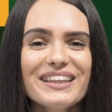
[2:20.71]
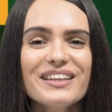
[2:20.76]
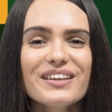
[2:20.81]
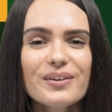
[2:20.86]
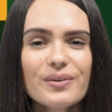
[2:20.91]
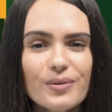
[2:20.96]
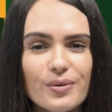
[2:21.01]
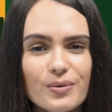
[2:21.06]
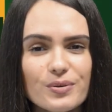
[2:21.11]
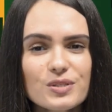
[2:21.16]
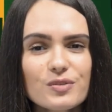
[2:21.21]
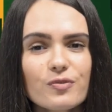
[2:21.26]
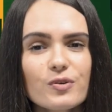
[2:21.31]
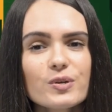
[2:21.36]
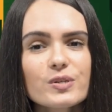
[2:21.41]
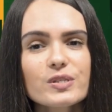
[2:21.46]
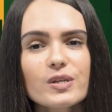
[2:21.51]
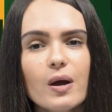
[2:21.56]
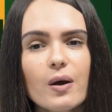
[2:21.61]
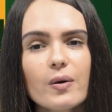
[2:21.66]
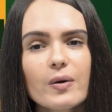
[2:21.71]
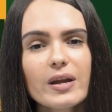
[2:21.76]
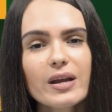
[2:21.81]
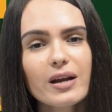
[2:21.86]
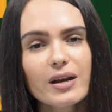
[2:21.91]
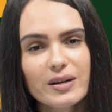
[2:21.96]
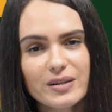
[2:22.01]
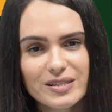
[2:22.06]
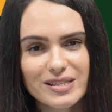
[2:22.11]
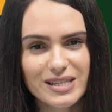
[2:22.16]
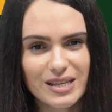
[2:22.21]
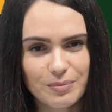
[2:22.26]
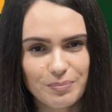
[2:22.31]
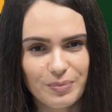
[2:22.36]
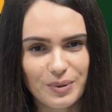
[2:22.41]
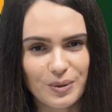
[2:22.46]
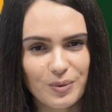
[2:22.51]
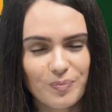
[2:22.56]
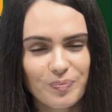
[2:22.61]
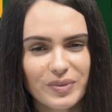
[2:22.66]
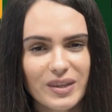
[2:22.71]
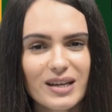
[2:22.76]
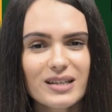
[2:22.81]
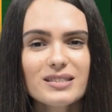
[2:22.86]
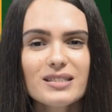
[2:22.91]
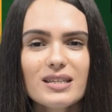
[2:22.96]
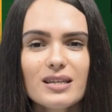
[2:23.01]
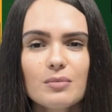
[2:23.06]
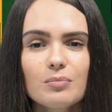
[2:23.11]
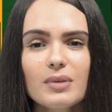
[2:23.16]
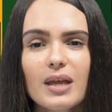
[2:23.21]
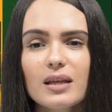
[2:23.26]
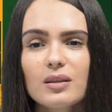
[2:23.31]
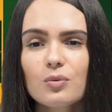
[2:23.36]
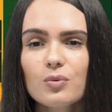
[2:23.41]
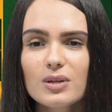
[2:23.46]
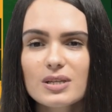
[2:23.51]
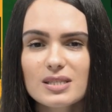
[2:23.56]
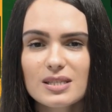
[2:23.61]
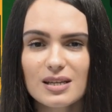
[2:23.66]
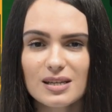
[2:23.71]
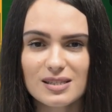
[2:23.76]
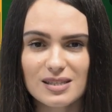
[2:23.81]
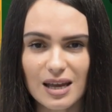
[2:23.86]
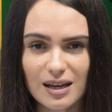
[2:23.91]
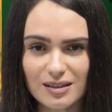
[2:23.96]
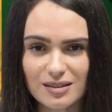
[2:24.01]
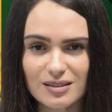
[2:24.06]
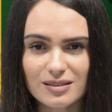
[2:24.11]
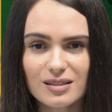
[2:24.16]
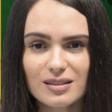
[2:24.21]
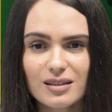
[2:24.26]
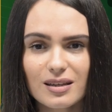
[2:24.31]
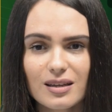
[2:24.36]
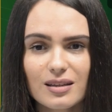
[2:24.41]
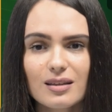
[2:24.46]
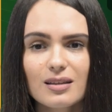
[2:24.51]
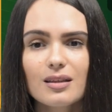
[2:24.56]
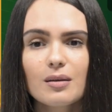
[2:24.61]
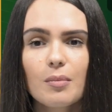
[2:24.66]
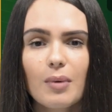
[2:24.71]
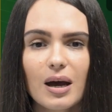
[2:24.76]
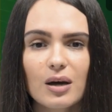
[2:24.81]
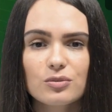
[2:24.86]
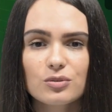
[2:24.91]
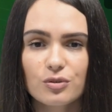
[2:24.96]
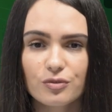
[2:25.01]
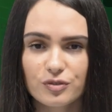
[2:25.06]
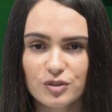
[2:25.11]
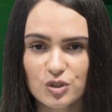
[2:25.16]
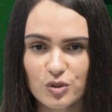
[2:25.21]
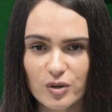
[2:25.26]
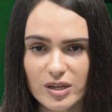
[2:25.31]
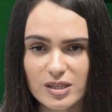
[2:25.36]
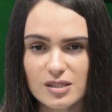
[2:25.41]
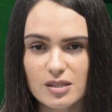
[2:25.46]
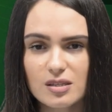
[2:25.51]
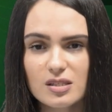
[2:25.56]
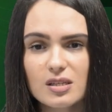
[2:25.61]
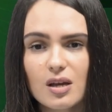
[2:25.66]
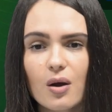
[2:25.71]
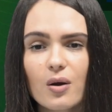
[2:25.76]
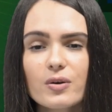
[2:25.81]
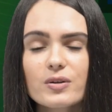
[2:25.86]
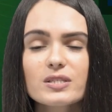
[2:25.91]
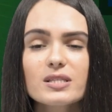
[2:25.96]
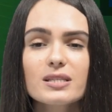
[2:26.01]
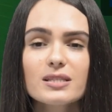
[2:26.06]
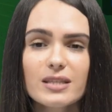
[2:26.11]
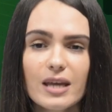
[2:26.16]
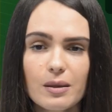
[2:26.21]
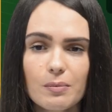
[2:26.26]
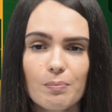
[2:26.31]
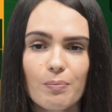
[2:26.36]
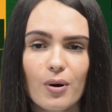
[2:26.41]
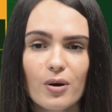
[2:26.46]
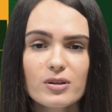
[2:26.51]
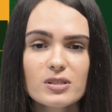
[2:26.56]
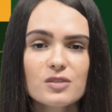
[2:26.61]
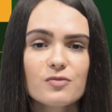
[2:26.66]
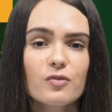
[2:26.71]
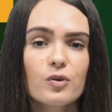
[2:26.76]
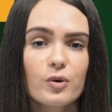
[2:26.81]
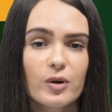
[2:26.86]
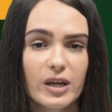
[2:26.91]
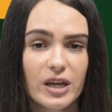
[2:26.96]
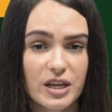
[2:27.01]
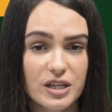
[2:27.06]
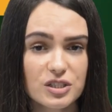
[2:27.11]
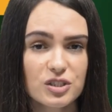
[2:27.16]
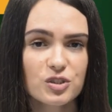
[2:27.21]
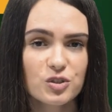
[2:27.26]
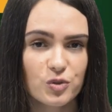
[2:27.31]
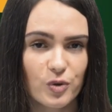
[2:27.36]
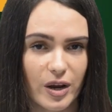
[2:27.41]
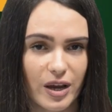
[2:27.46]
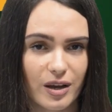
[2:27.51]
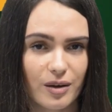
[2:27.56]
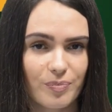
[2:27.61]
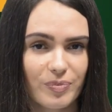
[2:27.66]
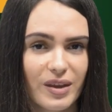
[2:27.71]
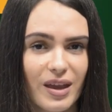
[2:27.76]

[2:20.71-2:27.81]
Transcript: The rules for scoring are simple. A team that wins exactly the needed amount of tricks scores 10 points for each trick.